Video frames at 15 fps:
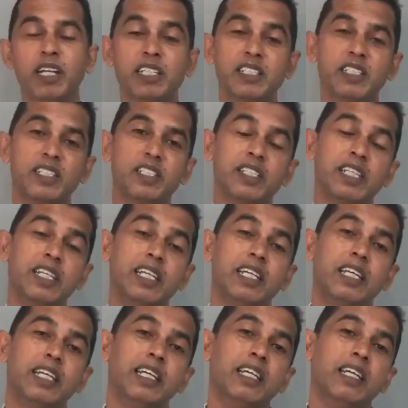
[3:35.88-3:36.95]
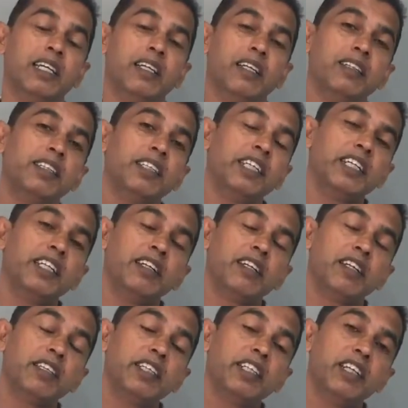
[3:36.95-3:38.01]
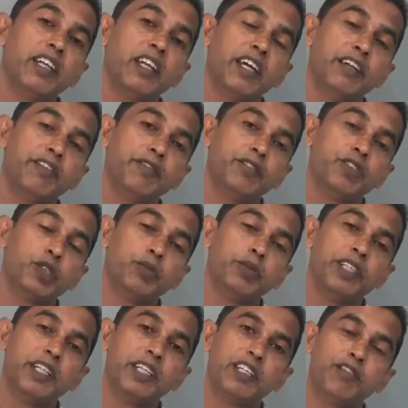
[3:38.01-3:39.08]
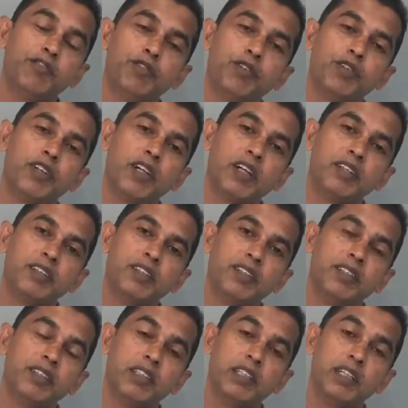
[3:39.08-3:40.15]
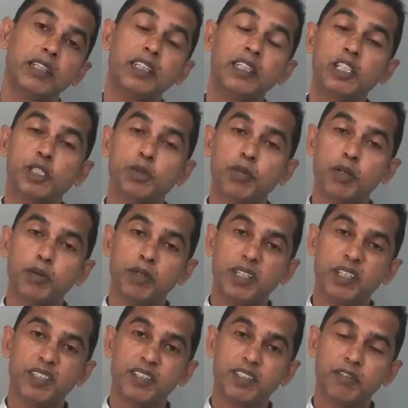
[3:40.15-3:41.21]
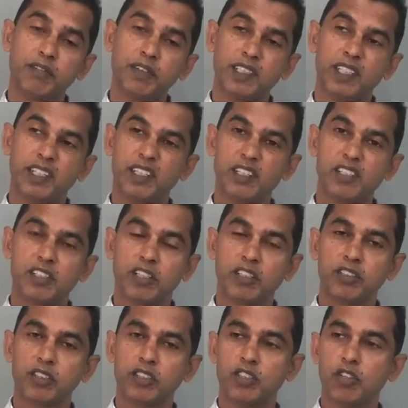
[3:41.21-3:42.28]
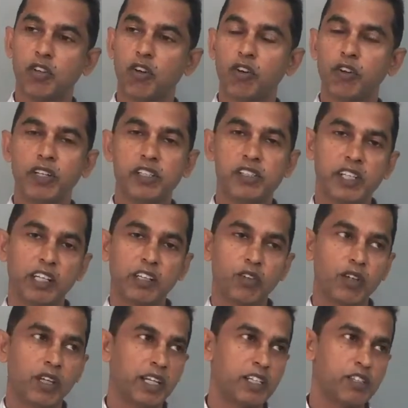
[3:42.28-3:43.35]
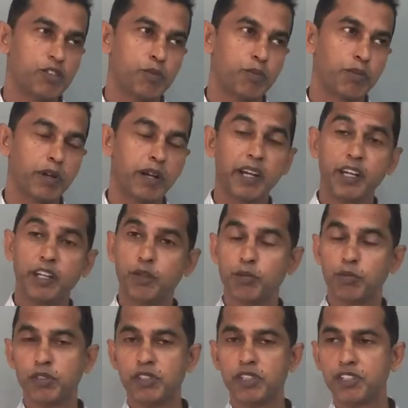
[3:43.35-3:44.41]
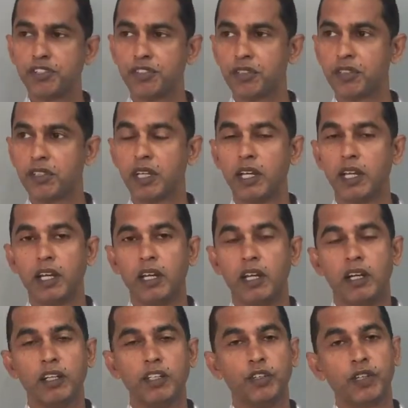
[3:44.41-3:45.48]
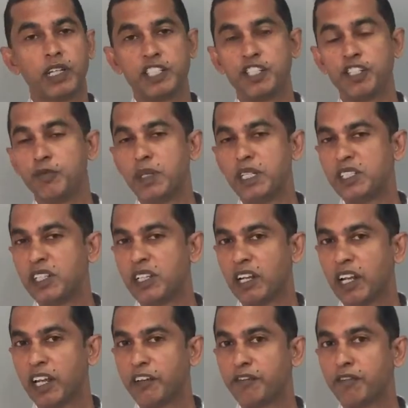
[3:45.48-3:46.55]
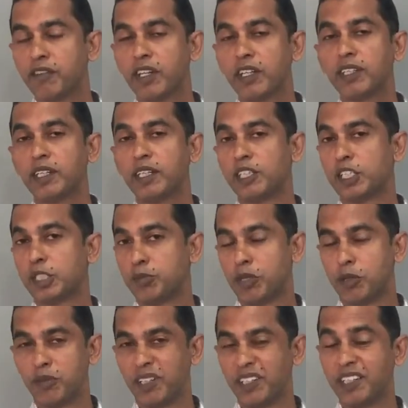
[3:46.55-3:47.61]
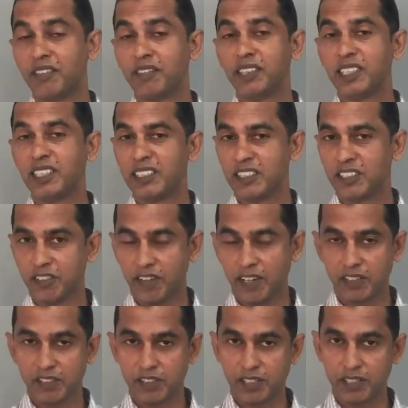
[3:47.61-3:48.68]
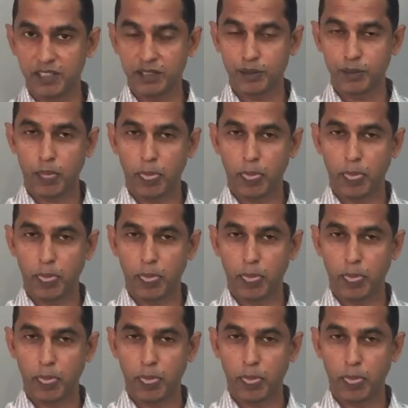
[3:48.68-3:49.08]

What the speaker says: lessons. Nothing in life should be taken for granted. Nothing is permanent. Whether it is success, laurels, accolades, your pride, your position, your achievements in life, nothing is permanent. Everything is transient.